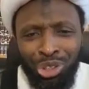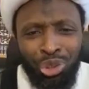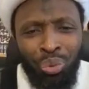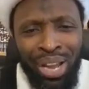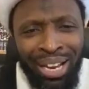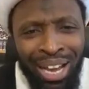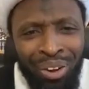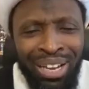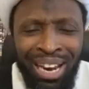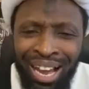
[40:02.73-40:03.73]
So we are
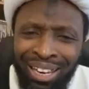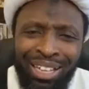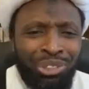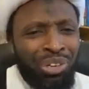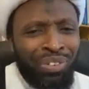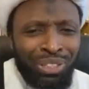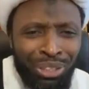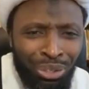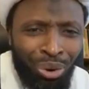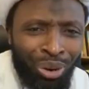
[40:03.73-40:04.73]
now in Allah's
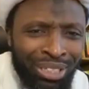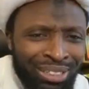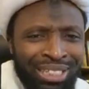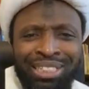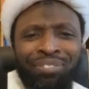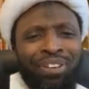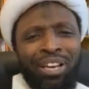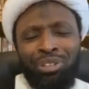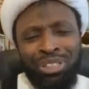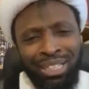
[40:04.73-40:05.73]
university or intensive
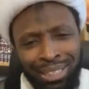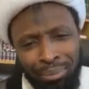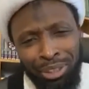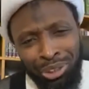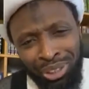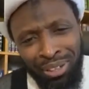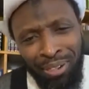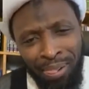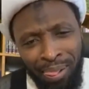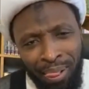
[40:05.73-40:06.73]
care unit, as I mentioned.
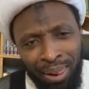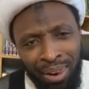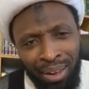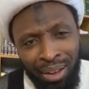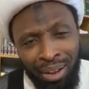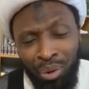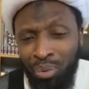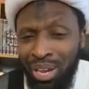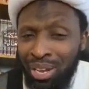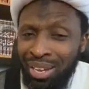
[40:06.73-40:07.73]

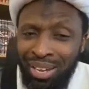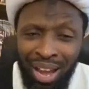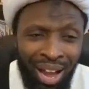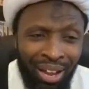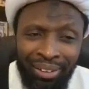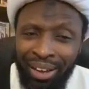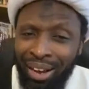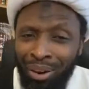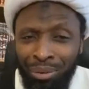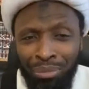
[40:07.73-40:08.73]
We are
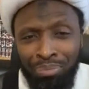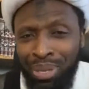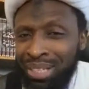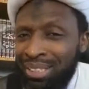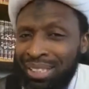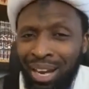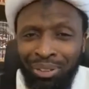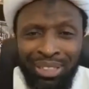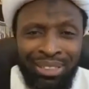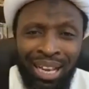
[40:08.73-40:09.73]
now busy now.
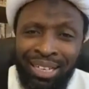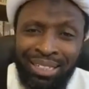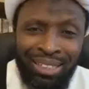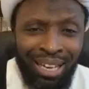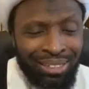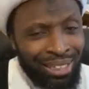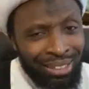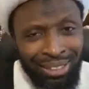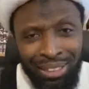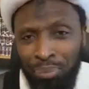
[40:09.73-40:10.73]
The studies are
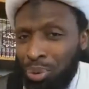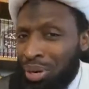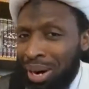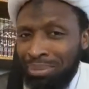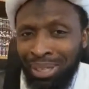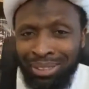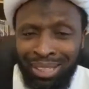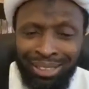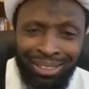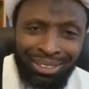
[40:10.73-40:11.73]
started. The programs are
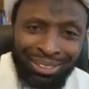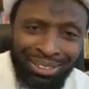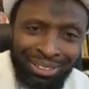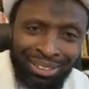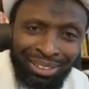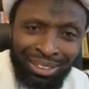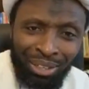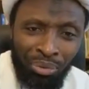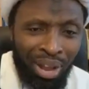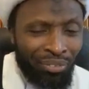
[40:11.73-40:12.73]
started.
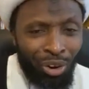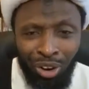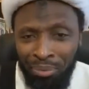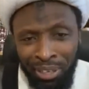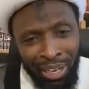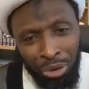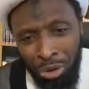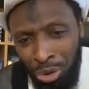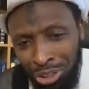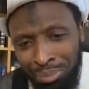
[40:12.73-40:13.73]
We have all been
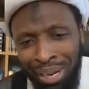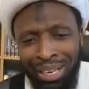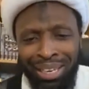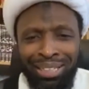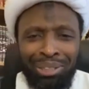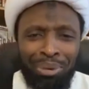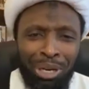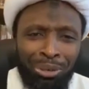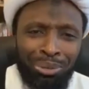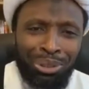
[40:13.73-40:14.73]
enrolled by Allah
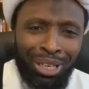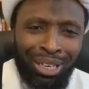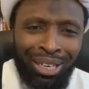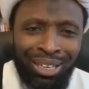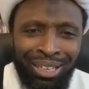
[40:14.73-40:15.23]
Tabaraka wa Ta'ala.